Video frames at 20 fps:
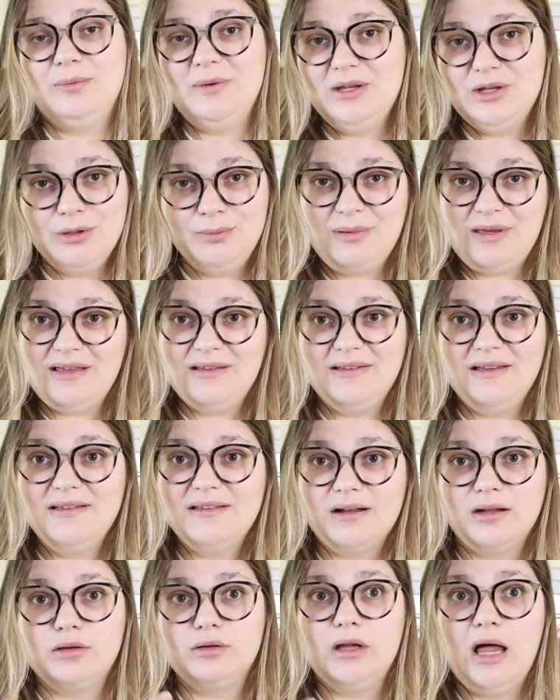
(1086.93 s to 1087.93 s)
many good
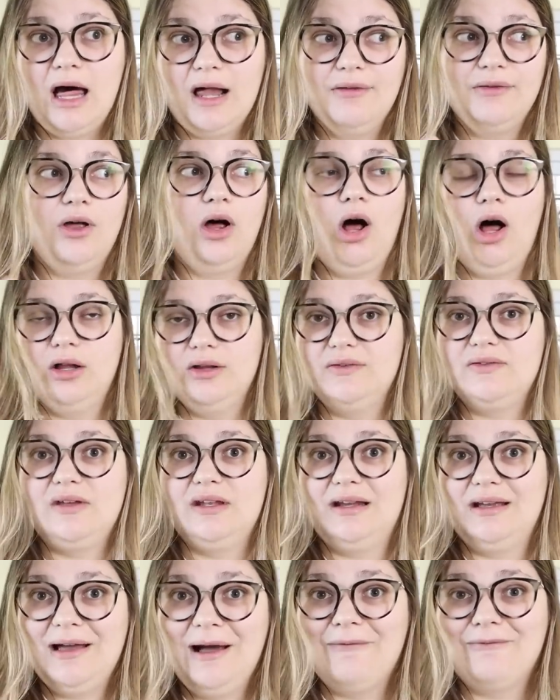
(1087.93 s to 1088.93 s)
pieces and a lot of the haul is
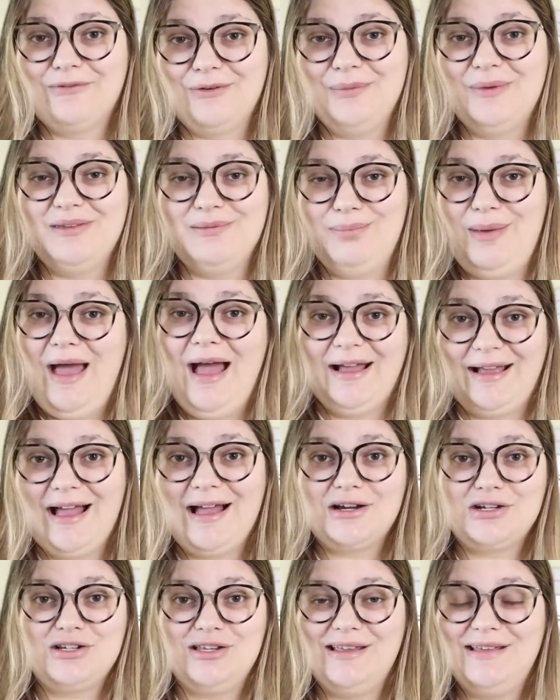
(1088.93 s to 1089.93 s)
gonna come from this bag
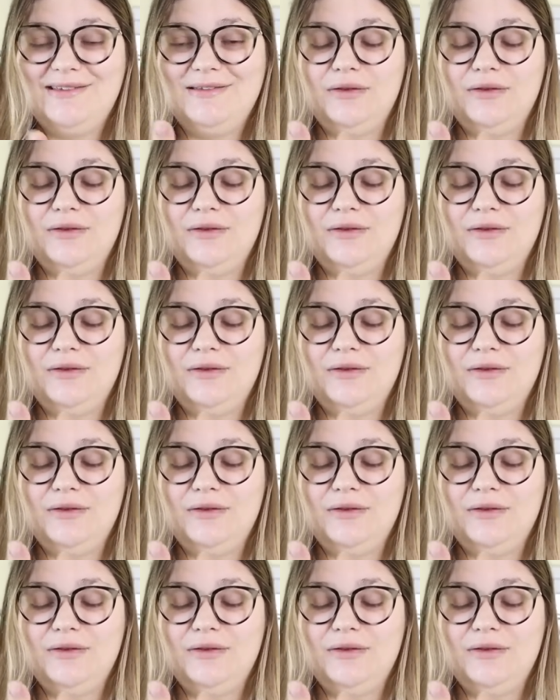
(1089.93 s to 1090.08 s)
actually.